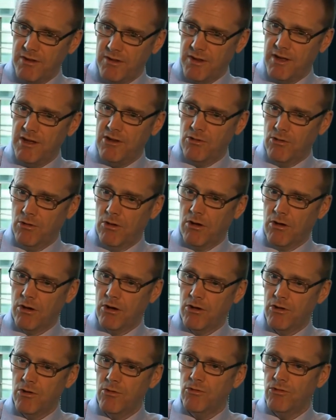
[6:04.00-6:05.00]
that he no
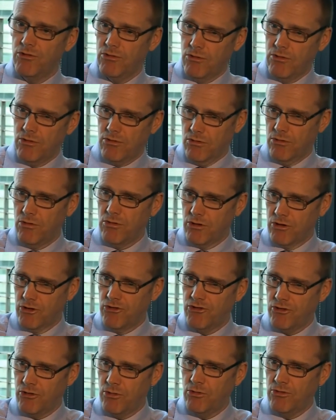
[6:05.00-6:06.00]
longer owns or
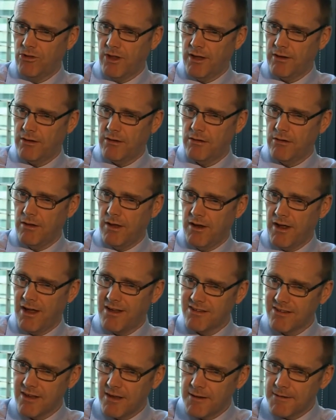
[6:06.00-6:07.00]
controls that
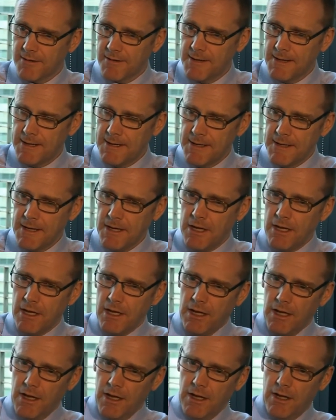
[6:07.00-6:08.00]
asset.
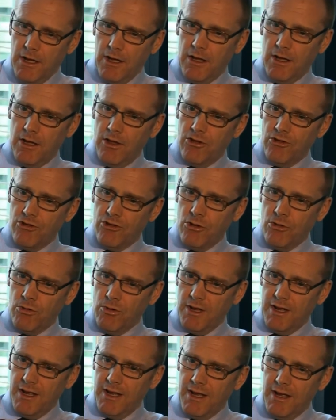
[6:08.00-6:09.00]
So
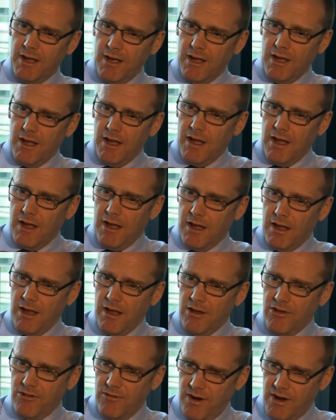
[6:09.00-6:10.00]

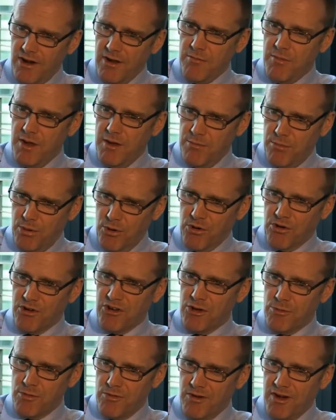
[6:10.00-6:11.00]
it's very important
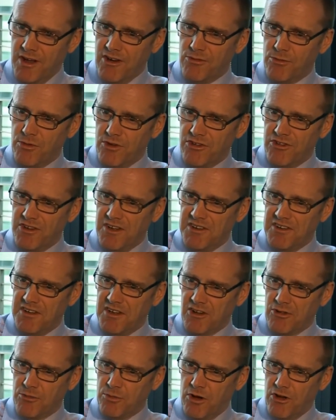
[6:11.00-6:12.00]
to provide as much detail
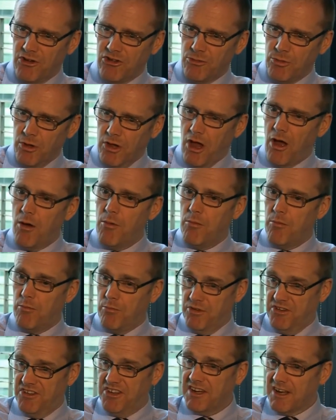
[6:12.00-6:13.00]
as possible,
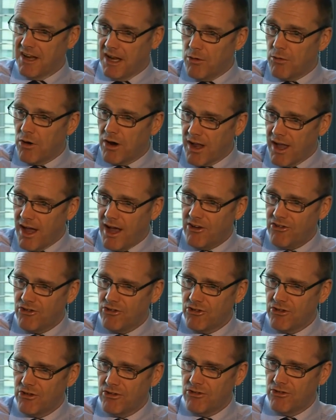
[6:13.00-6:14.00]
particularly where cash
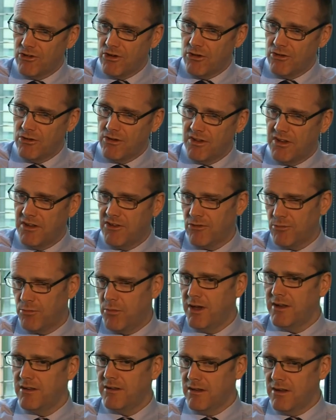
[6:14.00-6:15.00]
is concerned, and this
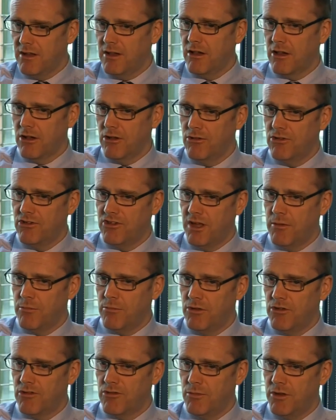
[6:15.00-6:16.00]
might include
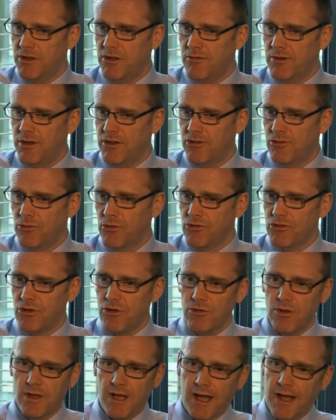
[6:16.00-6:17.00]
statements from individuals
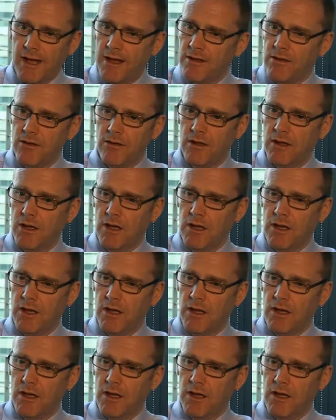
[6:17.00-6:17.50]
who can